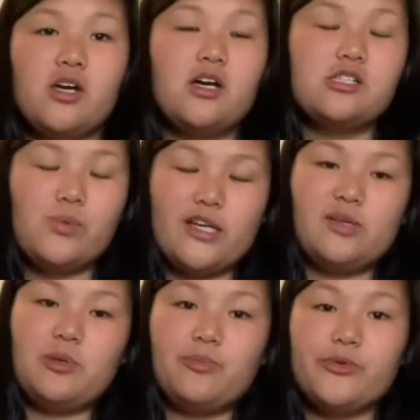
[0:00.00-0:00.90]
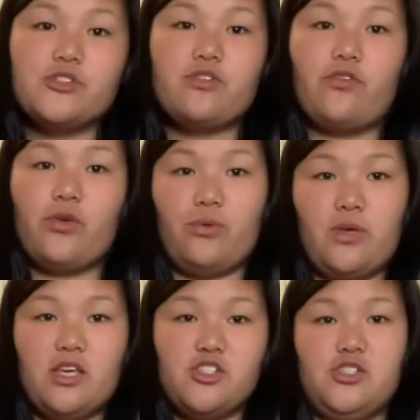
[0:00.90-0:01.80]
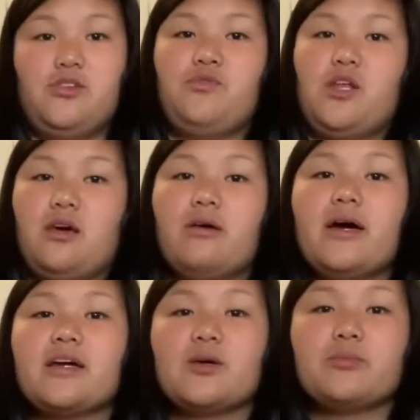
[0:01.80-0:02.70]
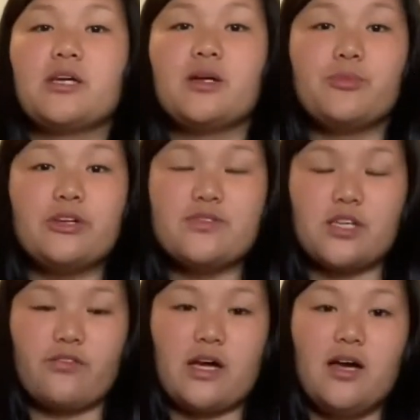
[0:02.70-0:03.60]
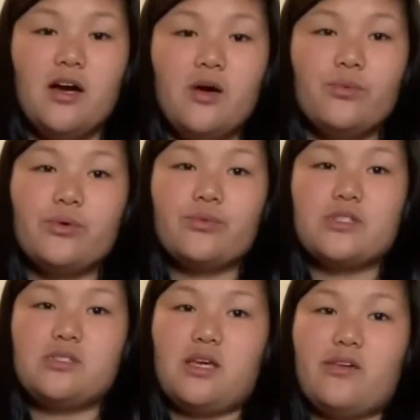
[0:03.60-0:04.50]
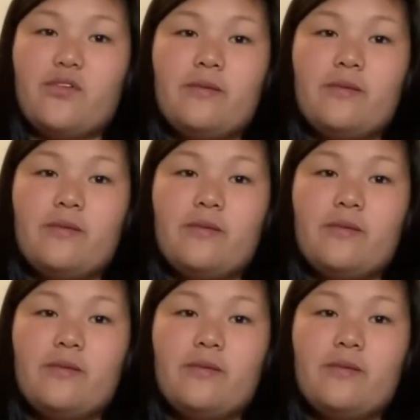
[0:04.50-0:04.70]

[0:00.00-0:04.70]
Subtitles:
20 people to view each new video and complete a brief survey will receive